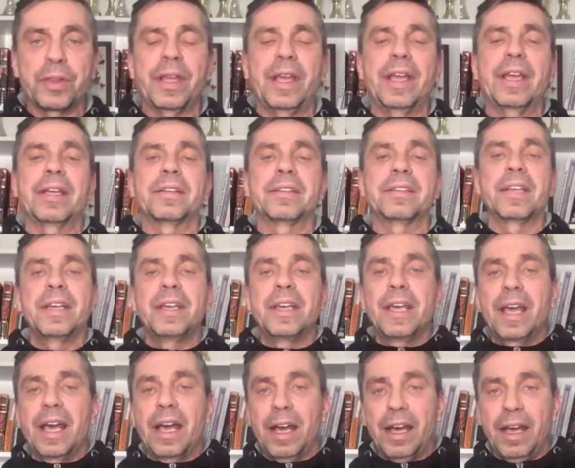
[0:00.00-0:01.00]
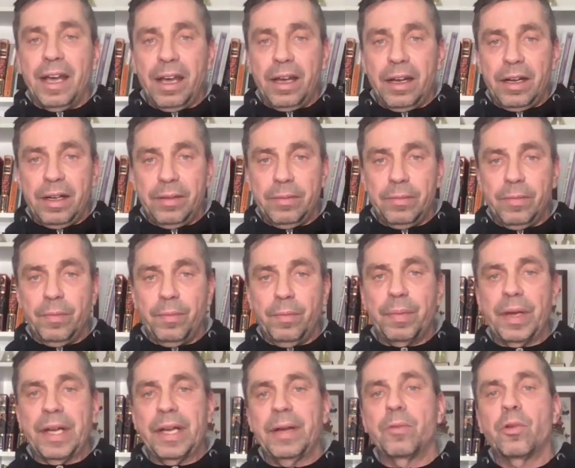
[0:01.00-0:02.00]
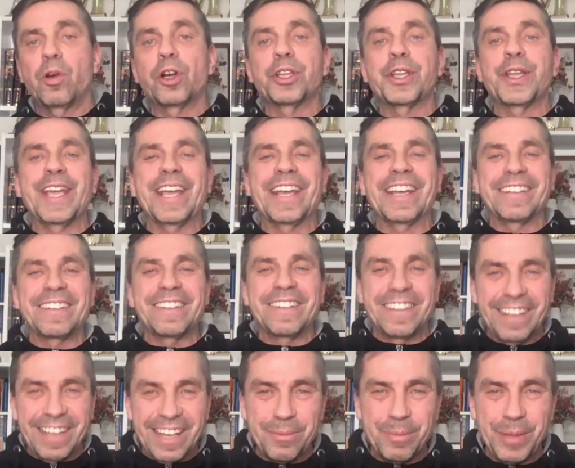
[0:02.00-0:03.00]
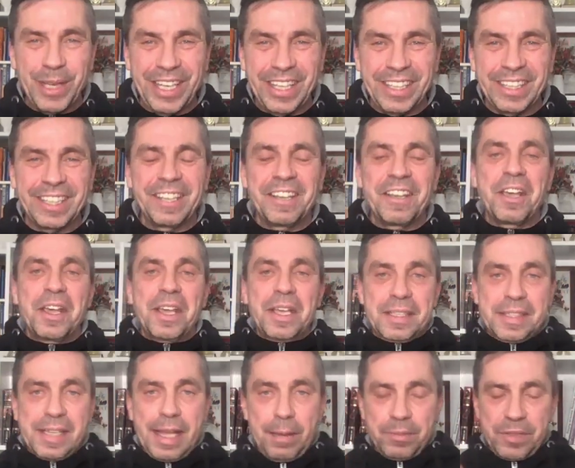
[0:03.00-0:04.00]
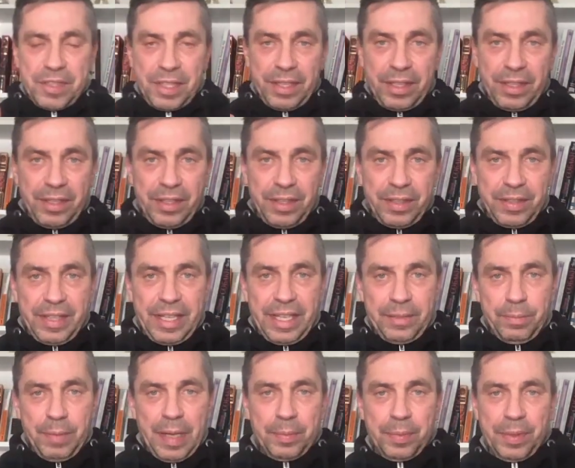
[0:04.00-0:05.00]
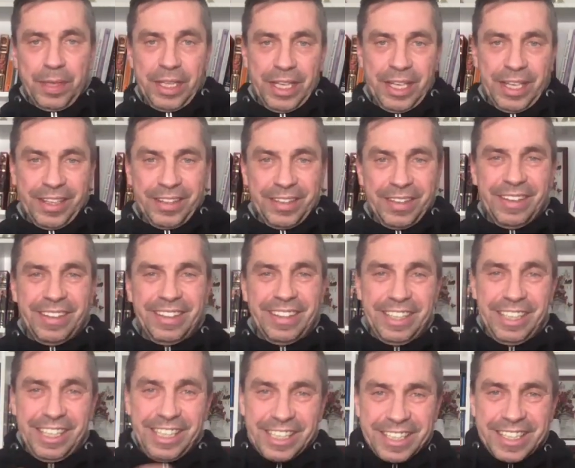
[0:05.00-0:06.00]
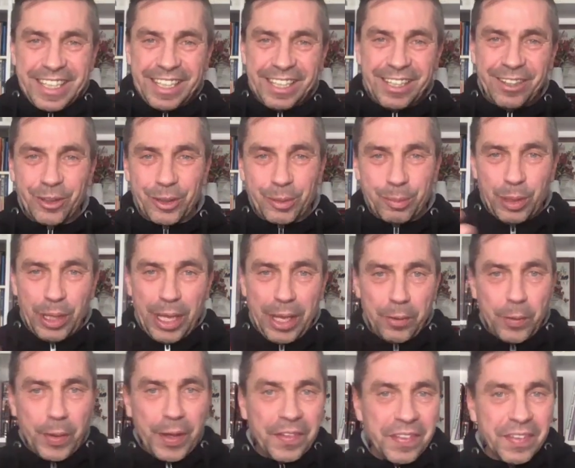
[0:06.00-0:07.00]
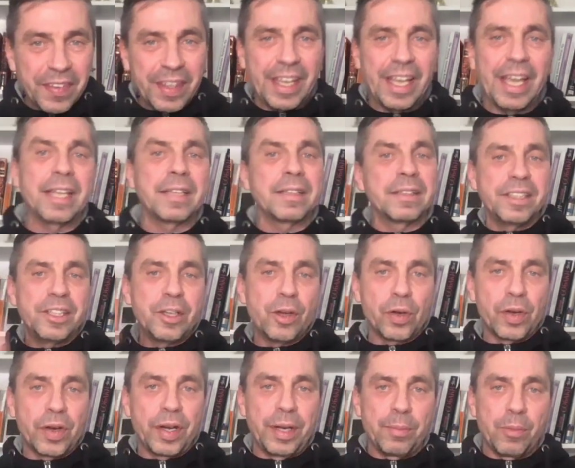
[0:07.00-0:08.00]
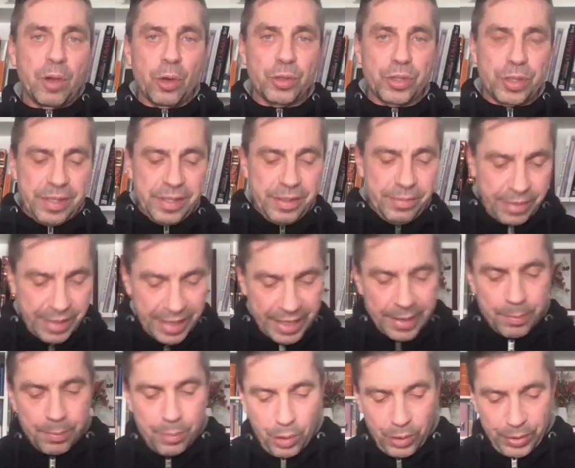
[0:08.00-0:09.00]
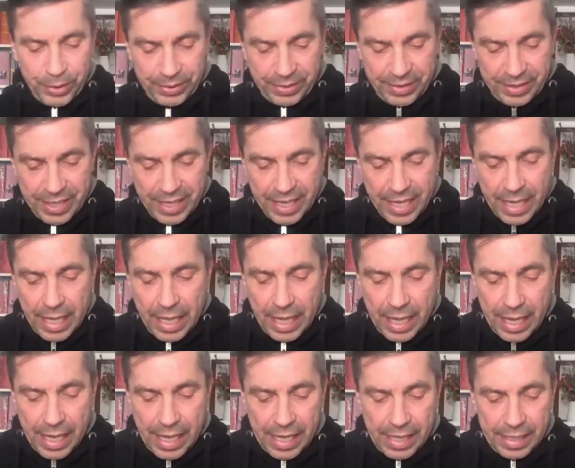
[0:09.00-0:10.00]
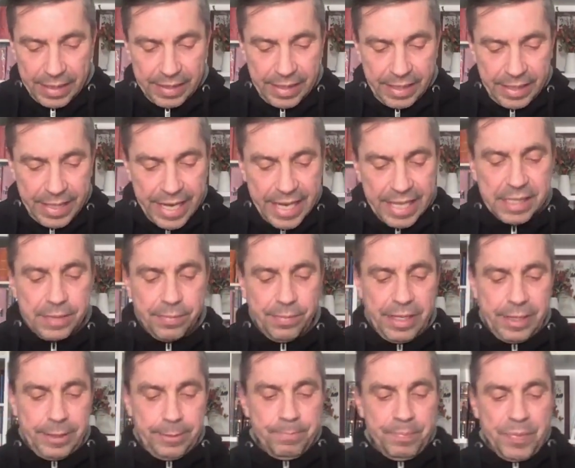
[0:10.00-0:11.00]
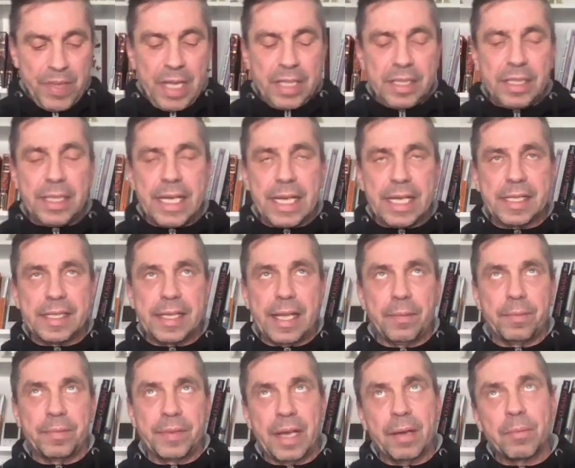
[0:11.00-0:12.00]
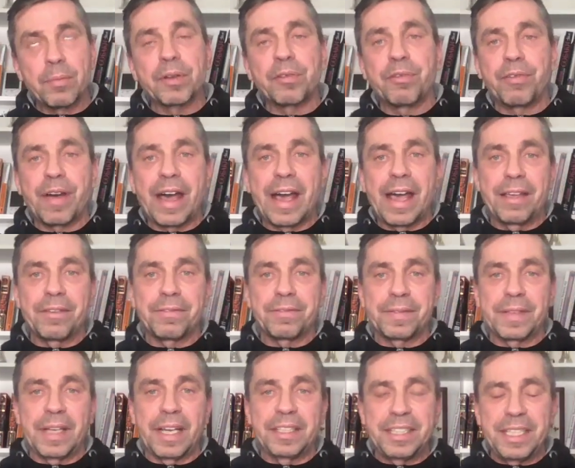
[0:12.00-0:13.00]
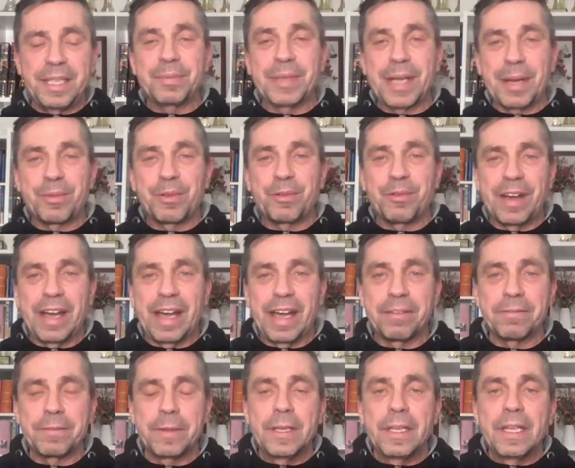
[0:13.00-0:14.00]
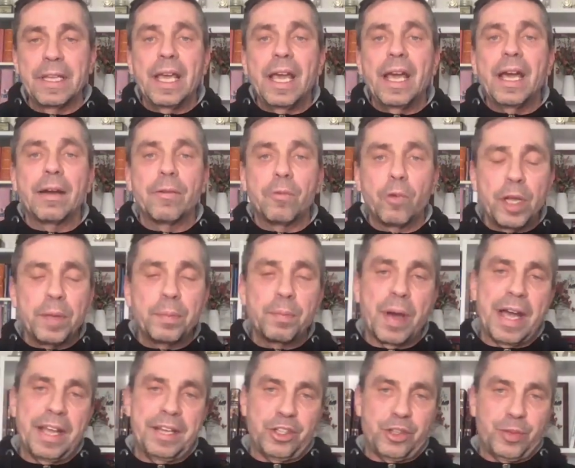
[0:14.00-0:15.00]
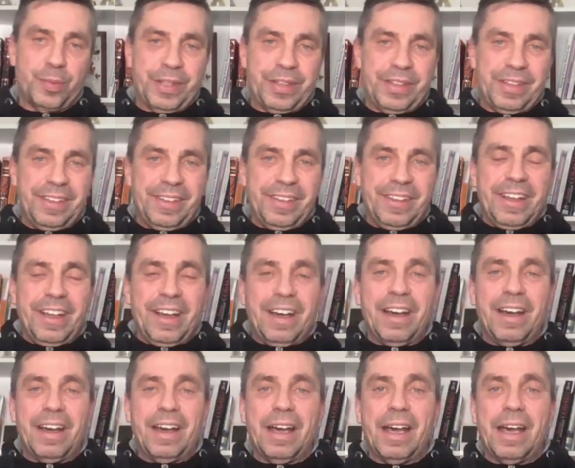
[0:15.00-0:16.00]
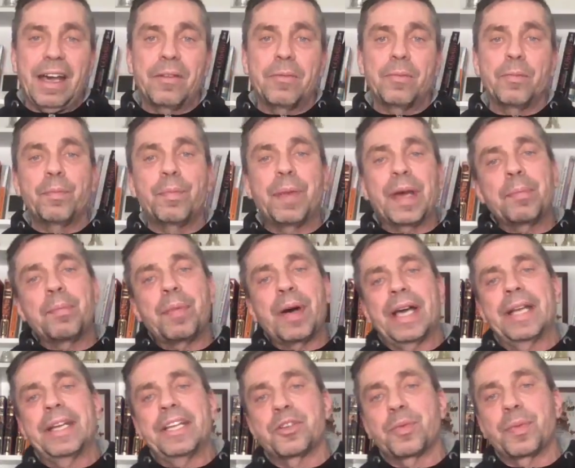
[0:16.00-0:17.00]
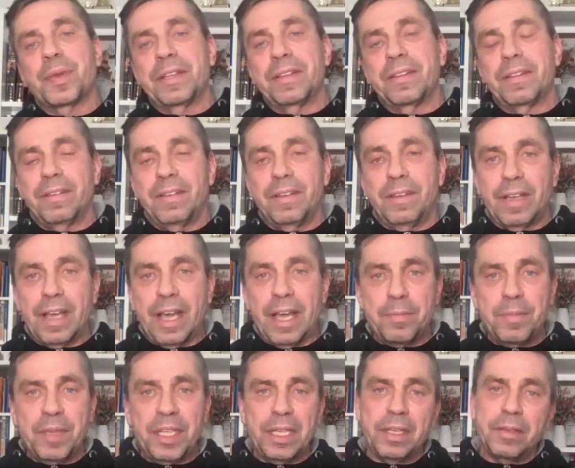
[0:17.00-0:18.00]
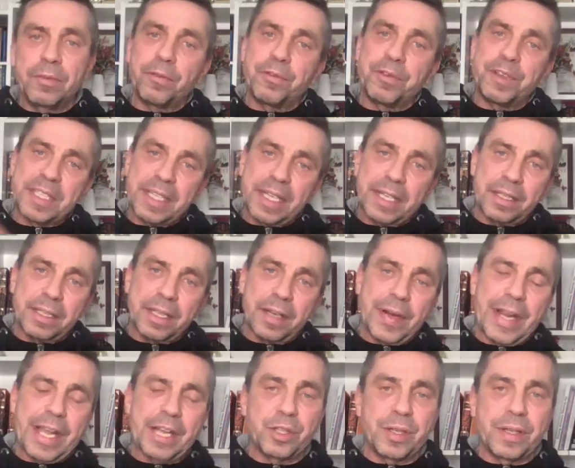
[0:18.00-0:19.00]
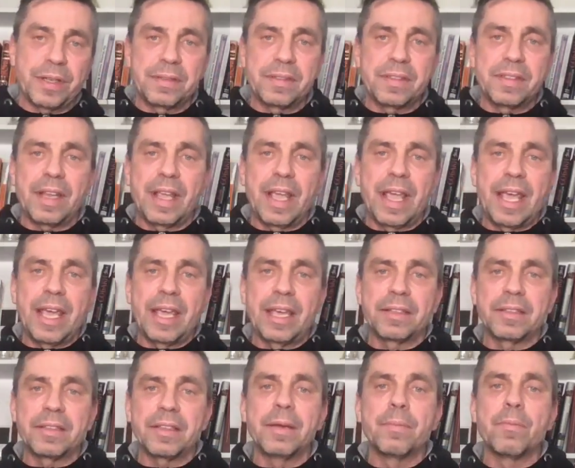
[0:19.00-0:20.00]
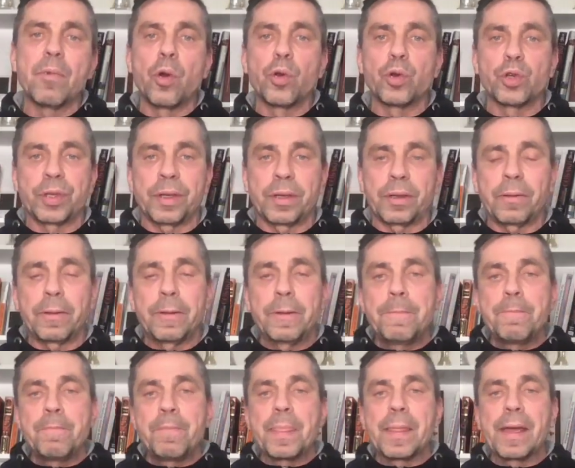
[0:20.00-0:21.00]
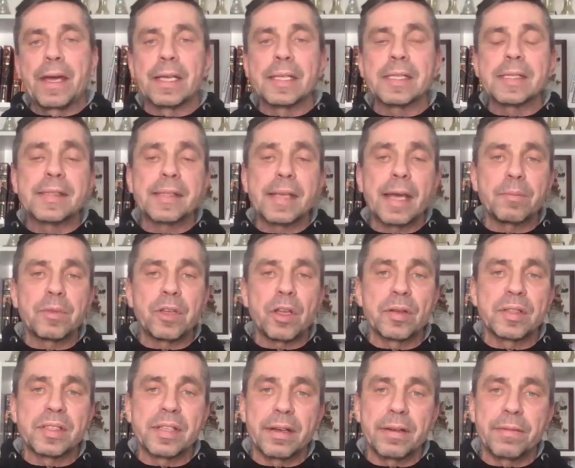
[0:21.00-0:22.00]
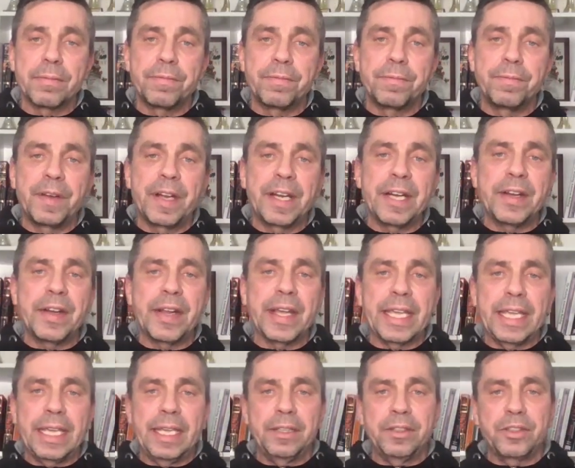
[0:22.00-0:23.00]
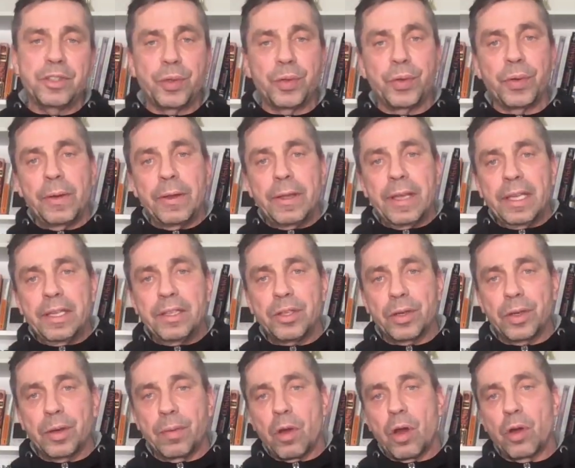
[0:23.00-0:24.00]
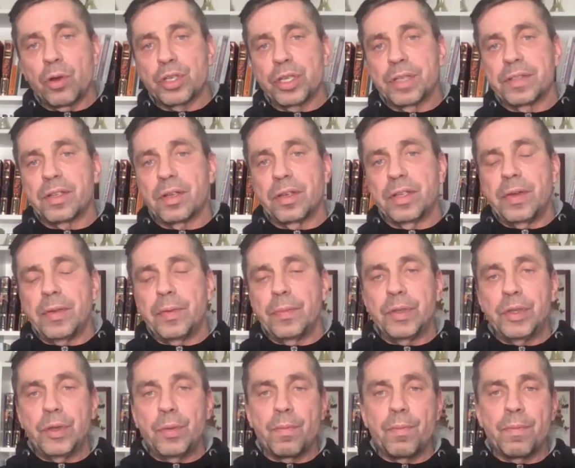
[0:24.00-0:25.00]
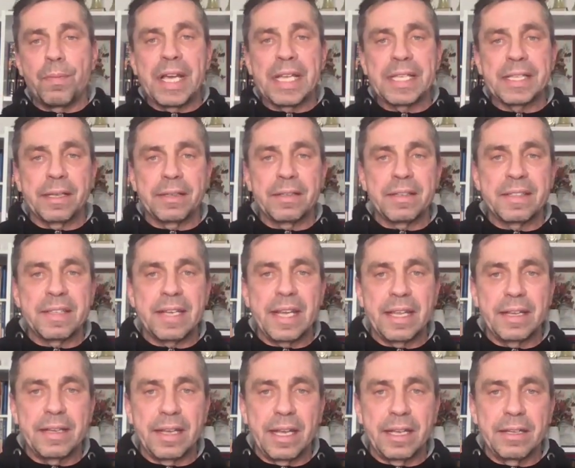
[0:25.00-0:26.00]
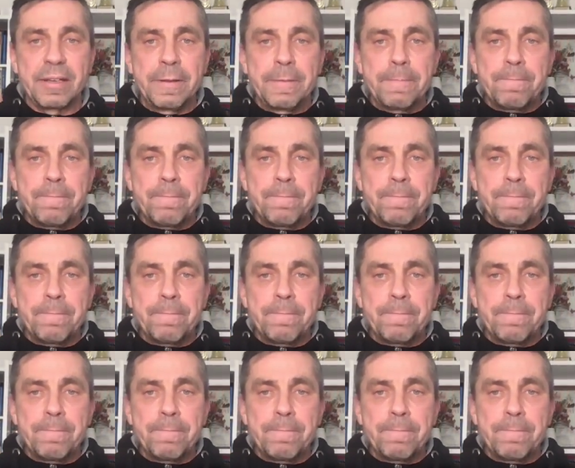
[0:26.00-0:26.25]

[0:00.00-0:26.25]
And by reward, again, I mean something that puppy can eat or play with, and your emotions. Very important. The next step, number five, tip number five, avoid punishment. By punishment, I mean physical corrections and emotional. Some dogs are very keen to your emotions, so you must understand that